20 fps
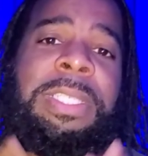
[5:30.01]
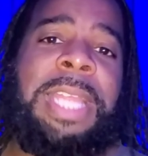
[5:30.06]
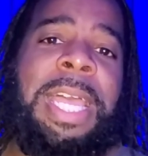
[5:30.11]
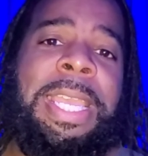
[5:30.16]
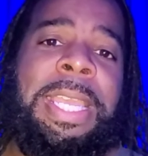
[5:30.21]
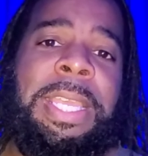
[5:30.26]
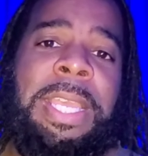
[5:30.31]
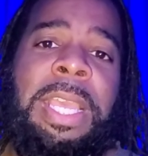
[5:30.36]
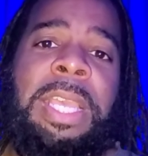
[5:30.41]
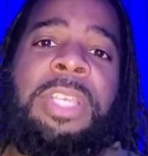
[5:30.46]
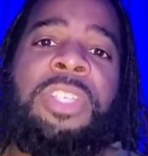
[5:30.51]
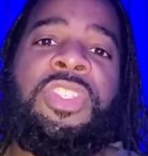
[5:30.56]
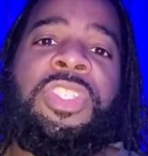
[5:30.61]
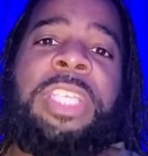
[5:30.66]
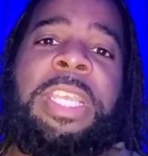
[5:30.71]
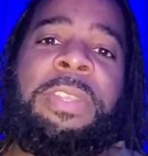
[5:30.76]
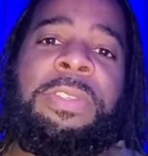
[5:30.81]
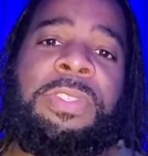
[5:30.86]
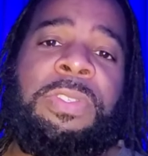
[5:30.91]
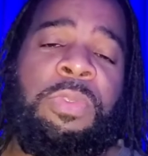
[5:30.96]
like,
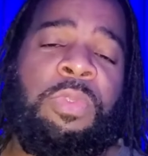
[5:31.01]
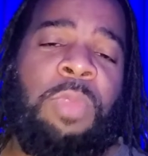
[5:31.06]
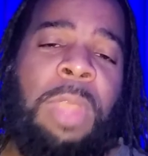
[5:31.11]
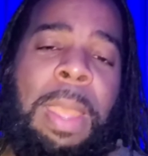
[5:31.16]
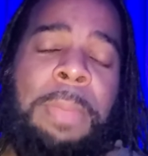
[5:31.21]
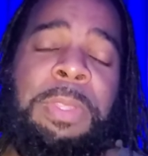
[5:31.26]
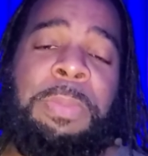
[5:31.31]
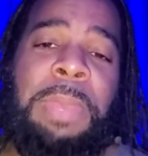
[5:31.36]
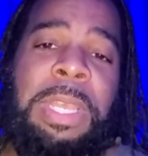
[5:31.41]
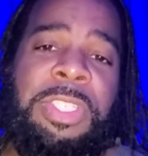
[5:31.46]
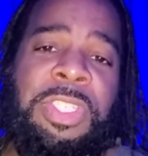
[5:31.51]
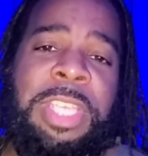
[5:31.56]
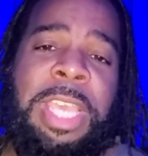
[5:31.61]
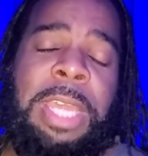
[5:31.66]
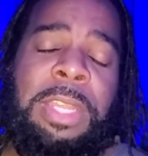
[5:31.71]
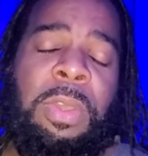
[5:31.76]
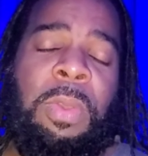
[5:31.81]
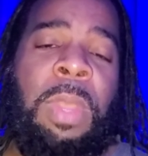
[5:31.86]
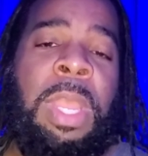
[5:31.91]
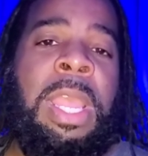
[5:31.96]
share, subscribe to my
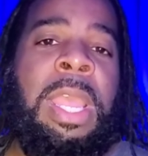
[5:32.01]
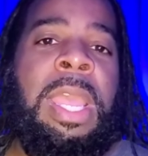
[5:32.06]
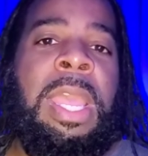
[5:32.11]
channel.